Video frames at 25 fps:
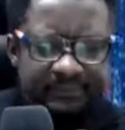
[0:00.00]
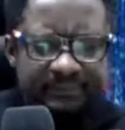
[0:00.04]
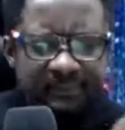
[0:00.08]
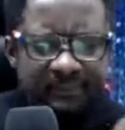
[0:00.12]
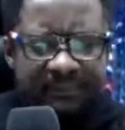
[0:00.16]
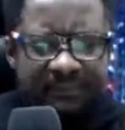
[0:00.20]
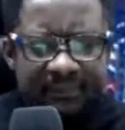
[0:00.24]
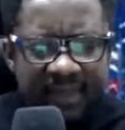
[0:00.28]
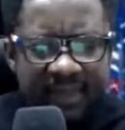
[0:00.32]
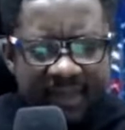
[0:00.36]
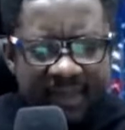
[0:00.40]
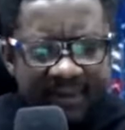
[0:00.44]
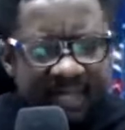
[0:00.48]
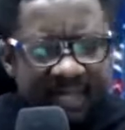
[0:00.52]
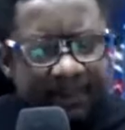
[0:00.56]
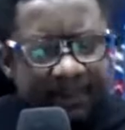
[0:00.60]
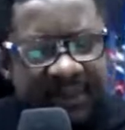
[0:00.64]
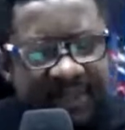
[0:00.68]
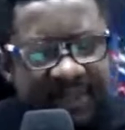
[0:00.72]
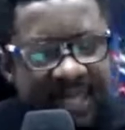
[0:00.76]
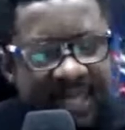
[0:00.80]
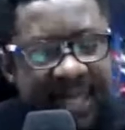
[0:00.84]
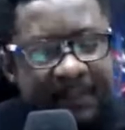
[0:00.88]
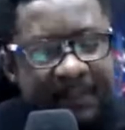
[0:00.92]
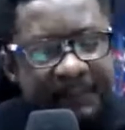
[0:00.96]
They
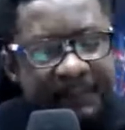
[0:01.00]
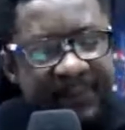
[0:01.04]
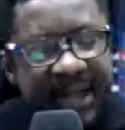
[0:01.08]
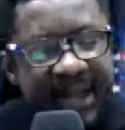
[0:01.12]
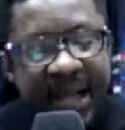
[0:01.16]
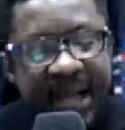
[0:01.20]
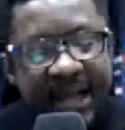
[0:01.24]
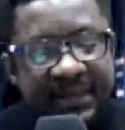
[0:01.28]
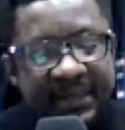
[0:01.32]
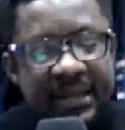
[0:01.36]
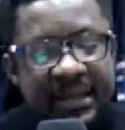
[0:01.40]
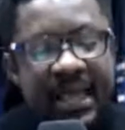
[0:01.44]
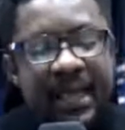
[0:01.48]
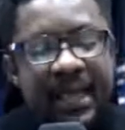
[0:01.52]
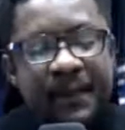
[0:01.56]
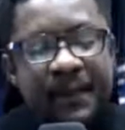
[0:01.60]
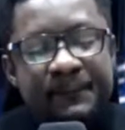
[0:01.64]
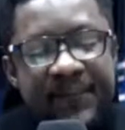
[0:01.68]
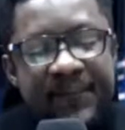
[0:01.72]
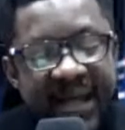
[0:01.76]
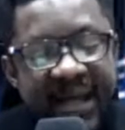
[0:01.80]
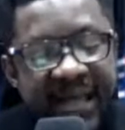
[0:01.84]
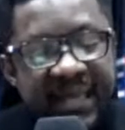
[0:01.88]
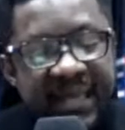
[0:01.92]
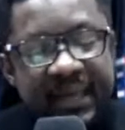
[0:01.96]
become bad
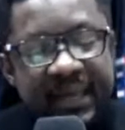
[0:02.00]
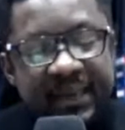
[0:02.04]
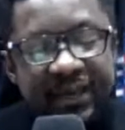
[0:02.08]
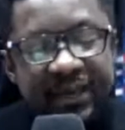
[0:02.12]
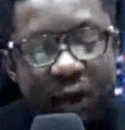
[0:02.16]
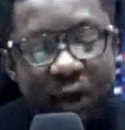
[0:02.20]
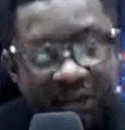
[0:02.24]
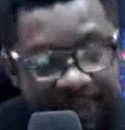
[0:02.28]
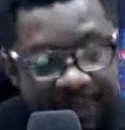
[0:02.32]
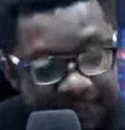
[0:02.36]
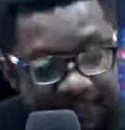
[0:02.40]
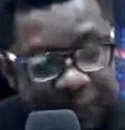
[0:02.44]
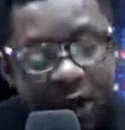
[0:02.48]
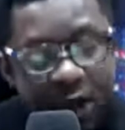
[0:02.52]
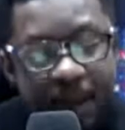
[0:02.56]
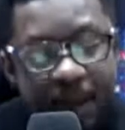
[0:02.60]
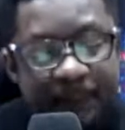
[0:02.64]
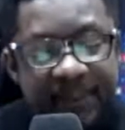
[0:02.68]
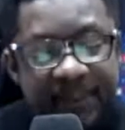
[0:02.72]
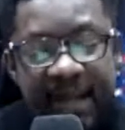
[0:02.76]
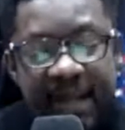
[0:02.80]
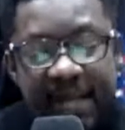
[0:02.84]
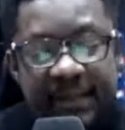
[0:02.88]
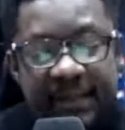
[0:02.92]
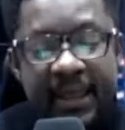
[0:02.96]
by
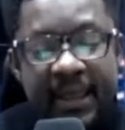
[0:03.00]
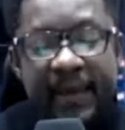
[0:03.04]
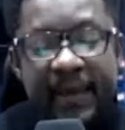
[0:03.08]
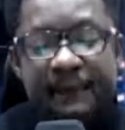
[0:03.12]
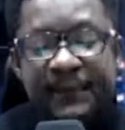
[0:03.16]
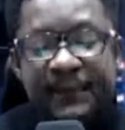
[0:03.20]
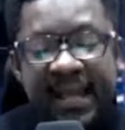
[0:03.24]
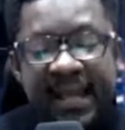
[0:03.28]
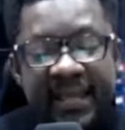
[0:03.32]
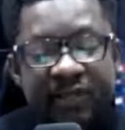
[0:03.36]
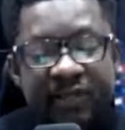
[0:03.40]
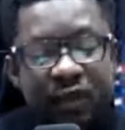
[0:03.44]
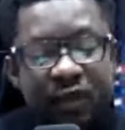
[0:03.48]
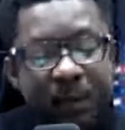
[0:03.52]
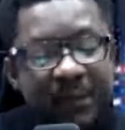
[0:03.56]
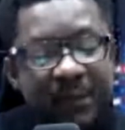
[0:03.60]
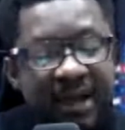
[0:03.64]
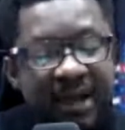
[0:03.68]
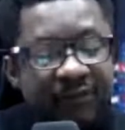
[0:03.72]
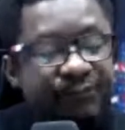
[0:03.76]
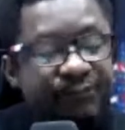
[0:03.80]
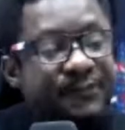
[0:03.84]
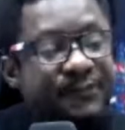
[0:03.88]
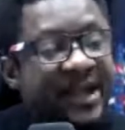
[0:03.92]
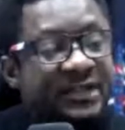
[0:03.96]
a number of
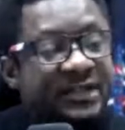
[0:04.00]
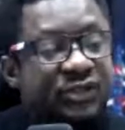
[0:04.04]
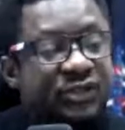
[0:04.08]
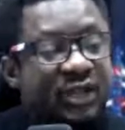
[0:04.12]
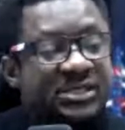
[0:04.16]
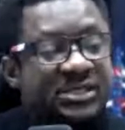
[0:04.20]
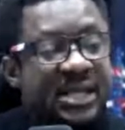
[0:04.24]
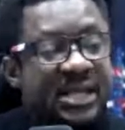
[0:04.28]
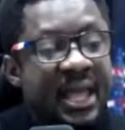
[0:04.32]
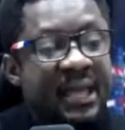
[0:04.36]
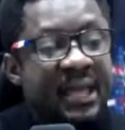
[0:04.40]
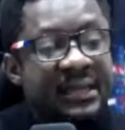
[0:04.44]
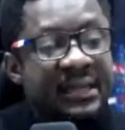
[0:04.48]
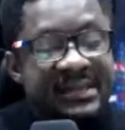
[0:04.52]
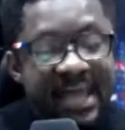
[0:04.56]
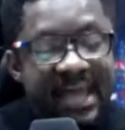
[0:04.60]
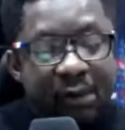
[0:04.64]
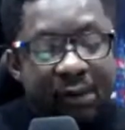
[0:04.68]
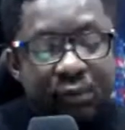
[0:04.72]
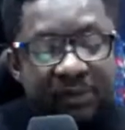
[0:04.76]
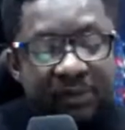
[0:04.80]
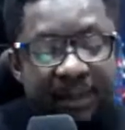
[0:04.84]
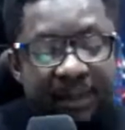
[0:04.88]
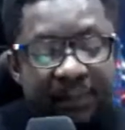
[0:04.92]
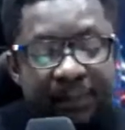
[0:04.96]
factors that could have
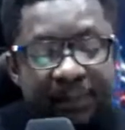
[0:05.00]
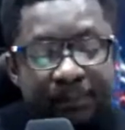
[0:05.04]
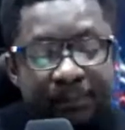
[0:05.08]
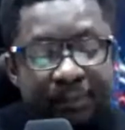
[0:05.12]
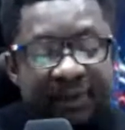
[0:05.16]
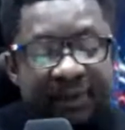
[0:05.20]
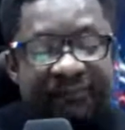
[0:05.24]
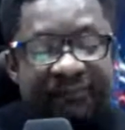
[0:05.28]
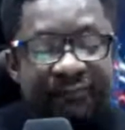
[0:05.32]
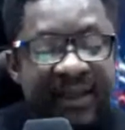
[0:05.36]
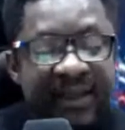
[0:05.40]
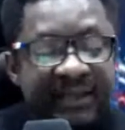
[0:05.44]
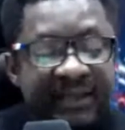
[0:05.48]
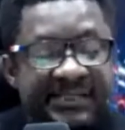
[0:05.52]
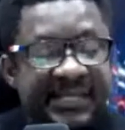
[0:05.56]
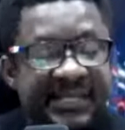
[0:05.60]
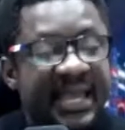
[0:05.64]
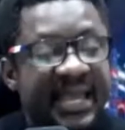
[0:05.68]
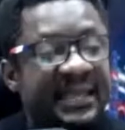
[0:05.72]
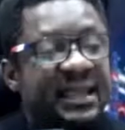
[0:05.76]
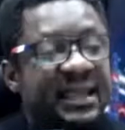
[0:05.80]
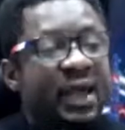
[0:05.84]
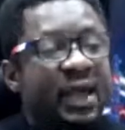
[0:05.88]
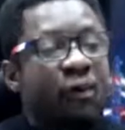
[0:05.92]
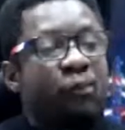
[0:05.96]
been prevented
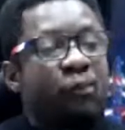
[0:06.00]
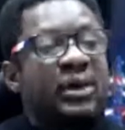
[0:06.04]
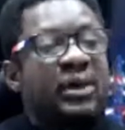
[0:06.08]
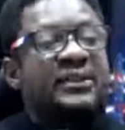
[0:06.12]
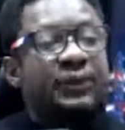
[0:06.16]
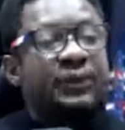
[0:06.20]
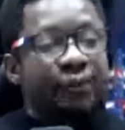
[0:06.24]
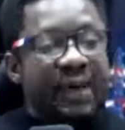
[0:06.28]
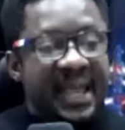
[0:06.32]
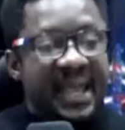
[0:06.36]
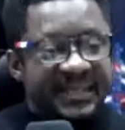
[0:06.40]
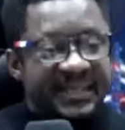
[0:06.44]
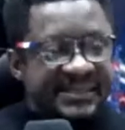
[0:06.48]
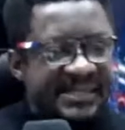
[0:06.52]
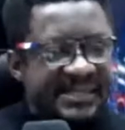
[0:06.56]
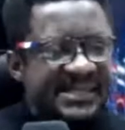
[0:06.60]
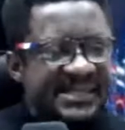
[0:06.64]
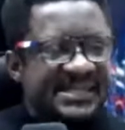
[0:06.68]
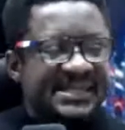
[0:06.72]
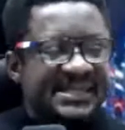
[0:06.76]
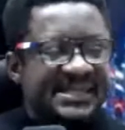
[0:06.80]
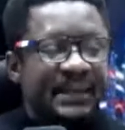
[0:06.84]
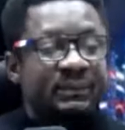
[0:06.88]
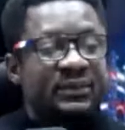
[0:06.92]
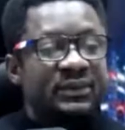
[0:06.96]
with the right system.
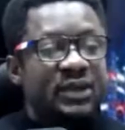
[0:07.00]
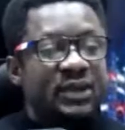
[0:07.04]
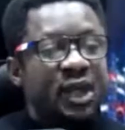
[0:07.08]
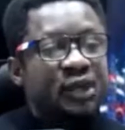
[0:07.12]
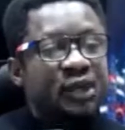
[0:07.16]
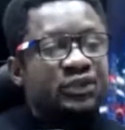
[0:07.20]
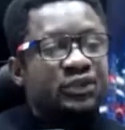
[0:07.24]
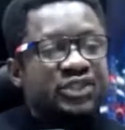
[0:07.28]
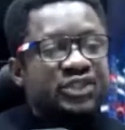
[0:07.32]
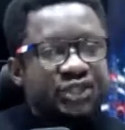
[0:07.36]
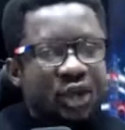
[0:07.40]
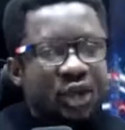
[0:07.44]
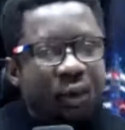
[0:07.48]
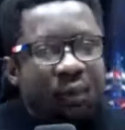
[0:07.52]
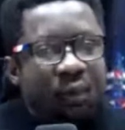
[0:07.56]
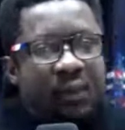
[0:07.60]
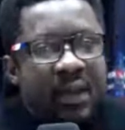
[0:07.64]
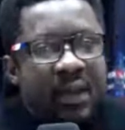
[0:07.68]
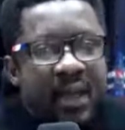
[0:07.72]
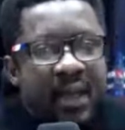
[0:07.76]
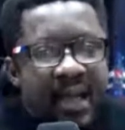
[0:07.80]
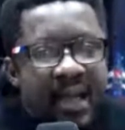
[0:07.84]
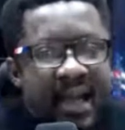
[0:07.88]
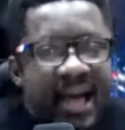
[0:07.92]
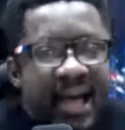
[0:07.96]
So
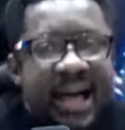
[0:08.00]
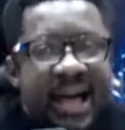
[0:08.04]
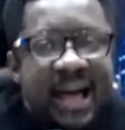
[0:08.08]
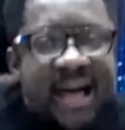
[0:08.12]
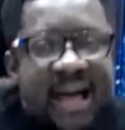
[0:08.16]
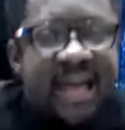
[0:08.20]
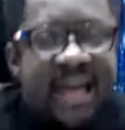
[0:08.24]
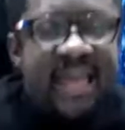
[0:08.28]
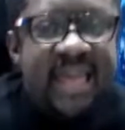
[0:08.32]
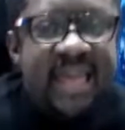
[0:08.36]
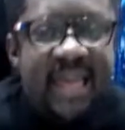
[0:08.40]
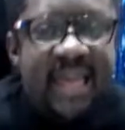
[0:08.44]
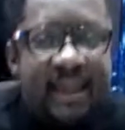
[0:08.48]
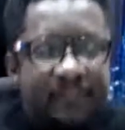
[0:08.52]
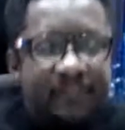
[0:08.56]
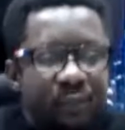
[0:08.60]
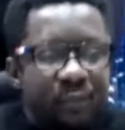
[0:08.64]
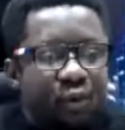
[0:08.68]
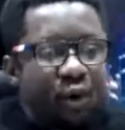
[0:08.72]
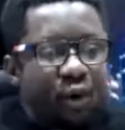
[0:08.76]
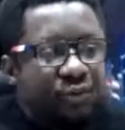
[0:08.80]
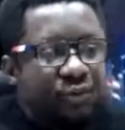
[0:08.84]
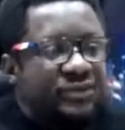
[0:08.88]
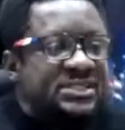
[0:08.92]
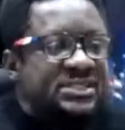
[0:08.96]
I am going to
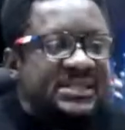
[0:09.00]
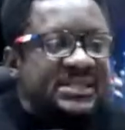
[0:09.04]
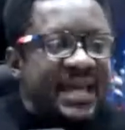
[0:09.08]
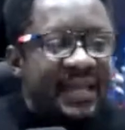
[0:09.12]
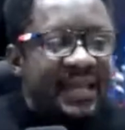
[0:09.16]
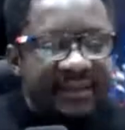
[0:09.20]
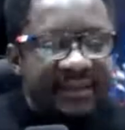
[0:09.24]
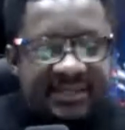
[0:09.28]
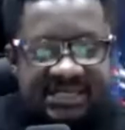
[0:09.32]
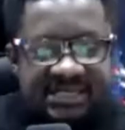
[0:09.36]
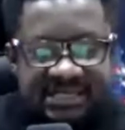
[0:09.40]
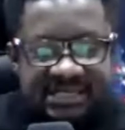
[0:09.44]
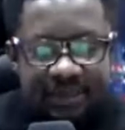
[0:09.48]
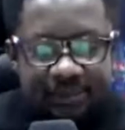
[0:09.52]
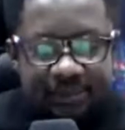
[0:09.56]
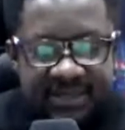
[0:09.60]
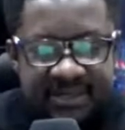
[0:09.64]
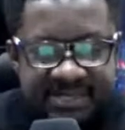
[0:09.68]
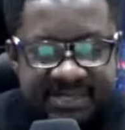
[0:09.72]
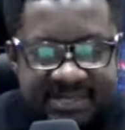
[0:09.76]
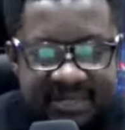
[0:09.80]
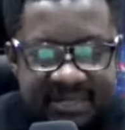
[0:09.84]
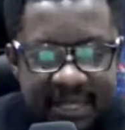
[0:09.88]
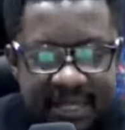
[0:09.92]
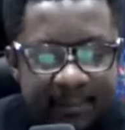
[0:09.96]
start a series today
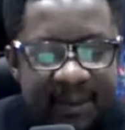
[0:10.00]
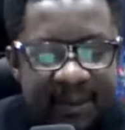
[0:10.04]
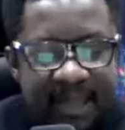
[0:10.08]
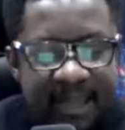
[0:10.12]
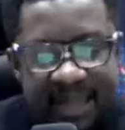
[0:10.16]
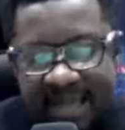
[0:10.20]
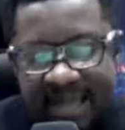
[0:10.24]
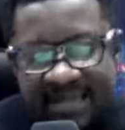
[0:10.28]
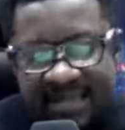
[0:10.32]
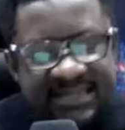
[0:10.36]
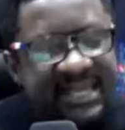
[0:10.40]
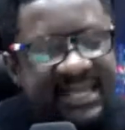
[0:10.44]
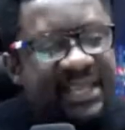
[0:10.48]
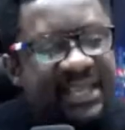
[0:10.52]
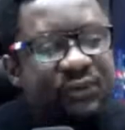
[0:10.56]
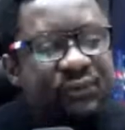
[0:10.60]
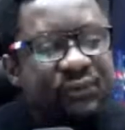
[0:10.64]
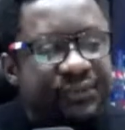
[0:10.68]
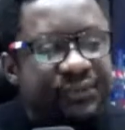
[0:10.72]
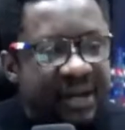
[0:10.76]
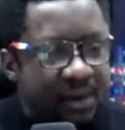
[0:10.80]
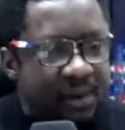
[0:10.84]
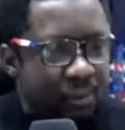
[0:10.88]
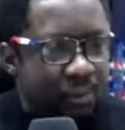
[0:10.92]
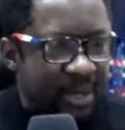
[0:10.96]
by asking you 3
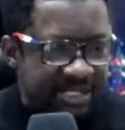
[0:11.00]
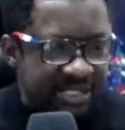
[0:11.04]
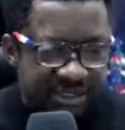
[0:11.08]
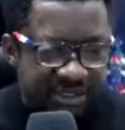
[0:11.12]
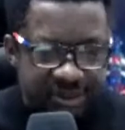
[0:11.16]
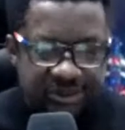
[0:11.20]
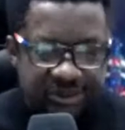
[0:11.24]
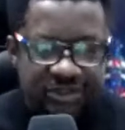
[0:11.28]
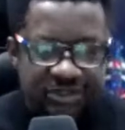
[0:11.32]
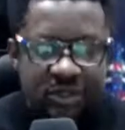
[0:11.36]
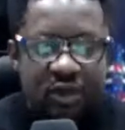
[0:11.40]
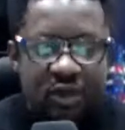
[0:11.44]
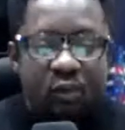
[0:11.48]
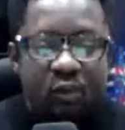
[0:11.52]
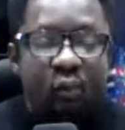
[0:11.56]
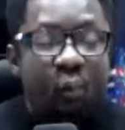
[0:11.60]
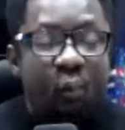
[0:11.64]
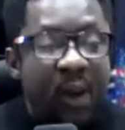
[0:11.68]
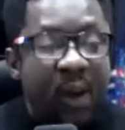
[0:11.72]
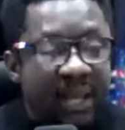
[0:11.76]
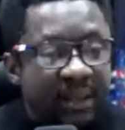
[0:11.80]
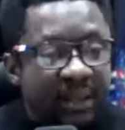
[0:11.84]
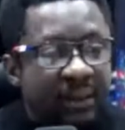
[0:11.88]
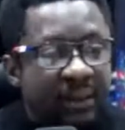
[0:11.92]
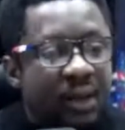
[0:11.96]
questions. 1,
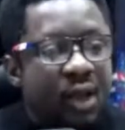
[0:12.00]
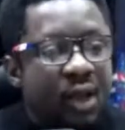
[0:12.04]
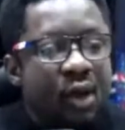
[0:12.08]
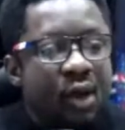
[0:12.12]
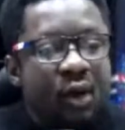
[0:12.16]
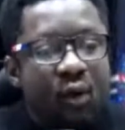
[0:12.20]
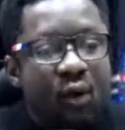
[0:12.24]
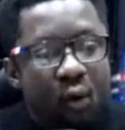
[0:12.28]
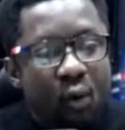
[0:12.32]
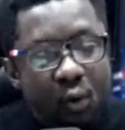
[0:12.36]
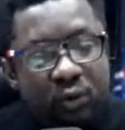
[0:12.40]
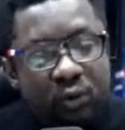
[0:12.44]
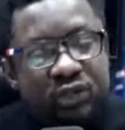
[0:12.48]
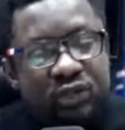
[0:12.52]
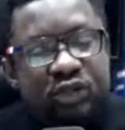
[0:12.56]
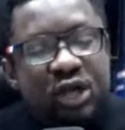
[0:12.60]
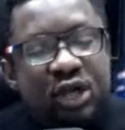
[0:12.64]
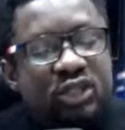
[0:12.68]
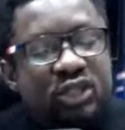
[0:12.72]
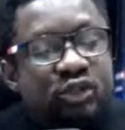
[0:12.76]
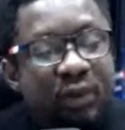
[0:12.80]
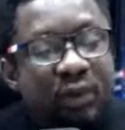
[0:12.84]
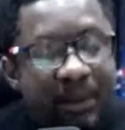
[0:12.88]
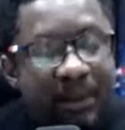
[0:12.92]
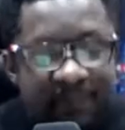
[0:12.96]
who taught you
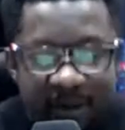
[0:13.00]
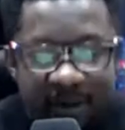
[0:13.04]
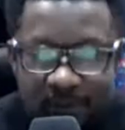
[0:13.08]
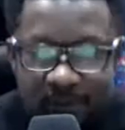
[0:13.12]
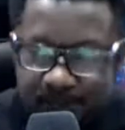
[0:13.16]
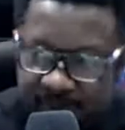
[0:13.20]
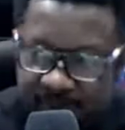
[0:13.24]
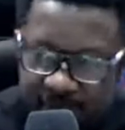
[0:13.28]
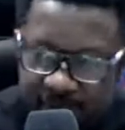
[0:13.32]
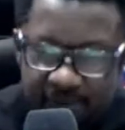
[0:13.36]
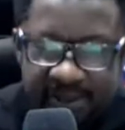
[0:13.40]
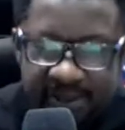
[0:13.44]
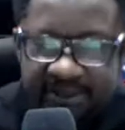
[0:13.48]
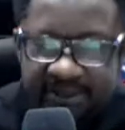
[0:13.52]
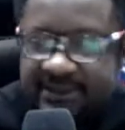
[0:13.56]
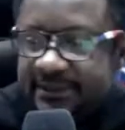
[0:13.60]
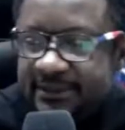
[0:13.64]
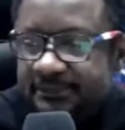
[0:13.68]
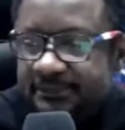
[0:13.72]
about parenting?